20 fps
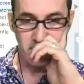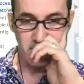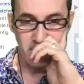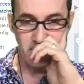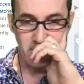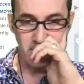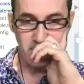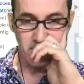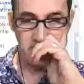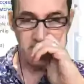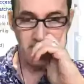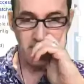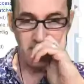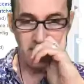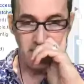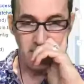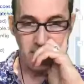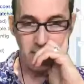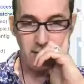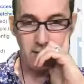To
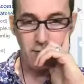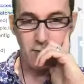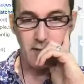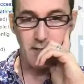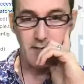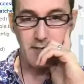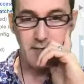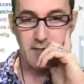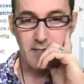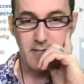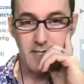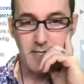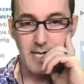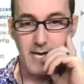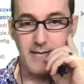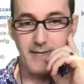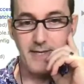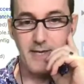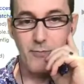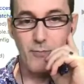here, where it's
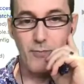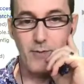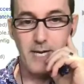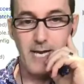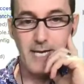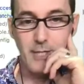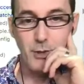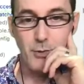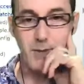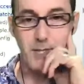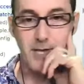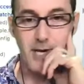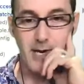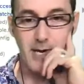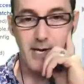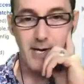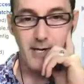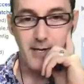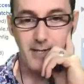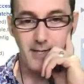got the re-entry
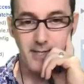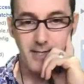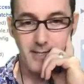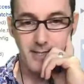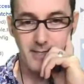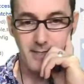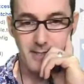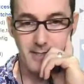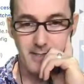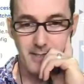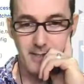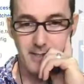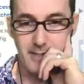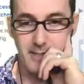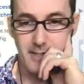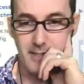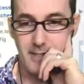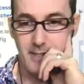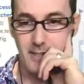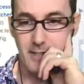guard.
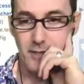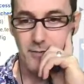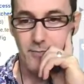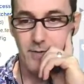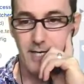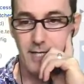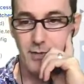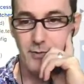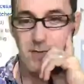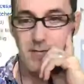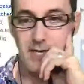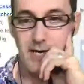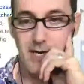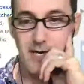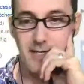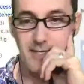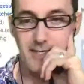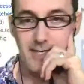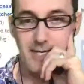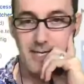The re-entry guard
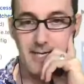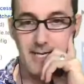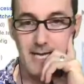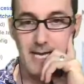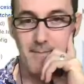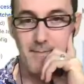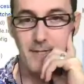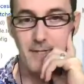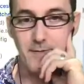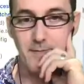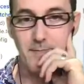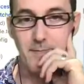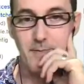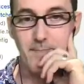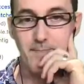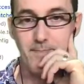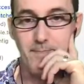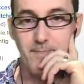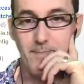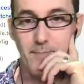is going to keep us from
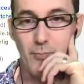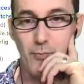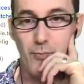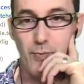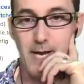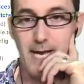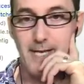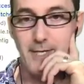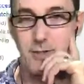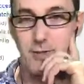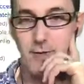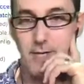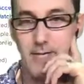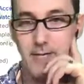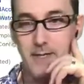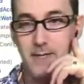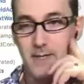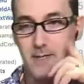re-entering